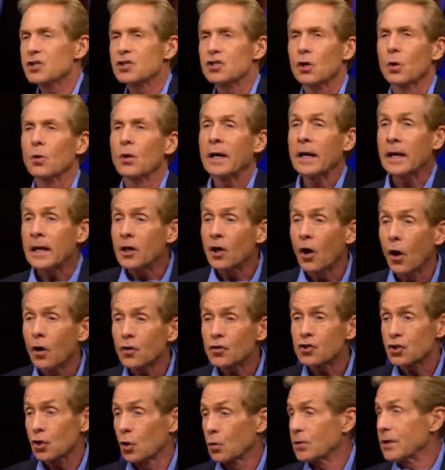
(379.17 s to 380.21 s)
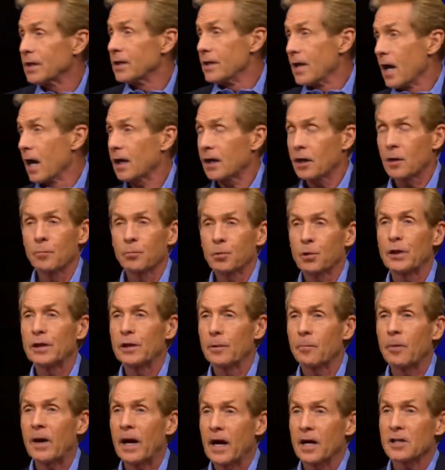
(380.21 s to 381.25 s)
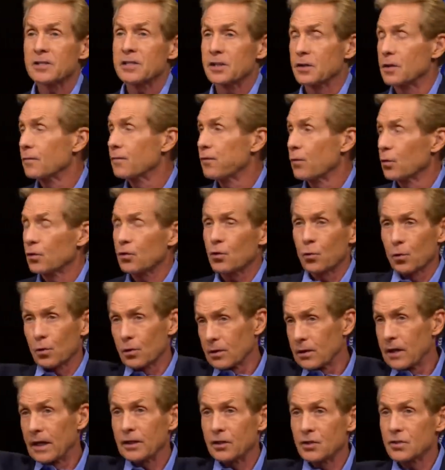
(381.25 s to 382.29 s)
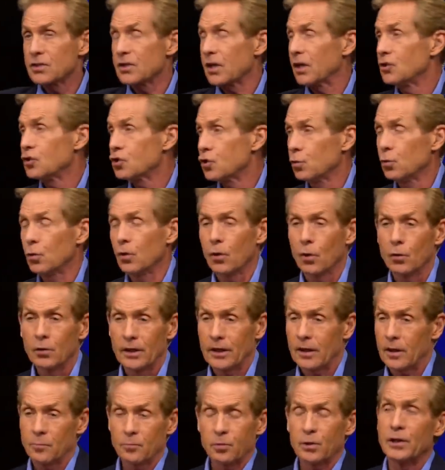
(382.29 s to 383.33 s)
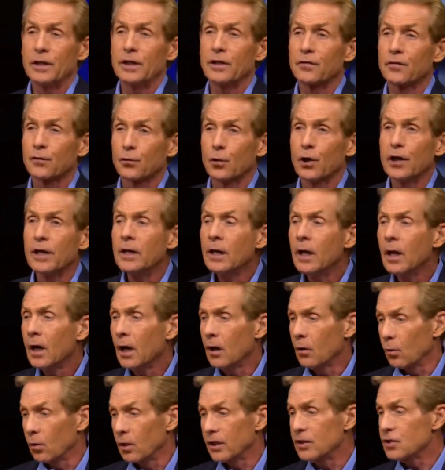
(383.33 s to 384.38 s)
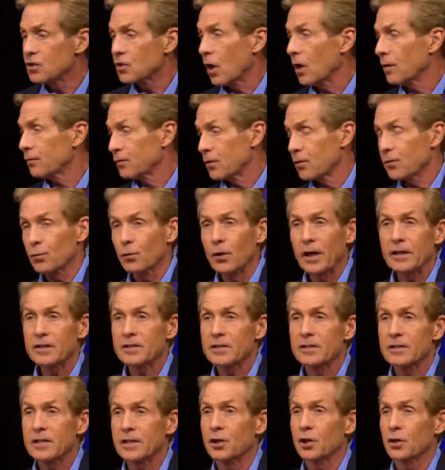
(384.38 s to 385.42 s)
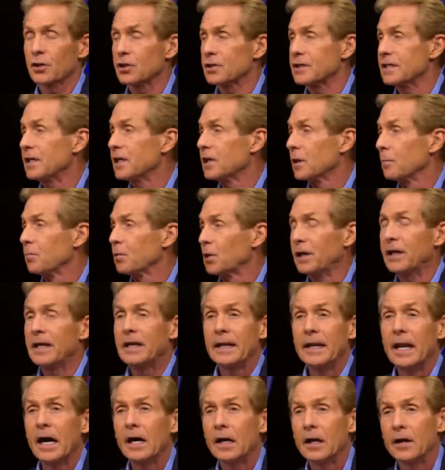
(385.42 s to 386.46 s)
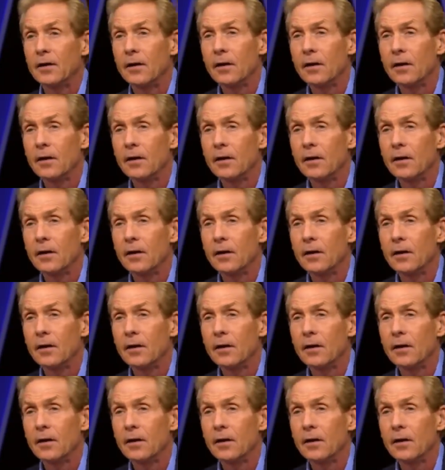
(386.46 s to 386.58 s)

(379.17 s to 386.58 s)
So he also did not complete a pass in the fourth quarter. Like you say, Tua only completed 3. Well, he's off to the races here because he completed none.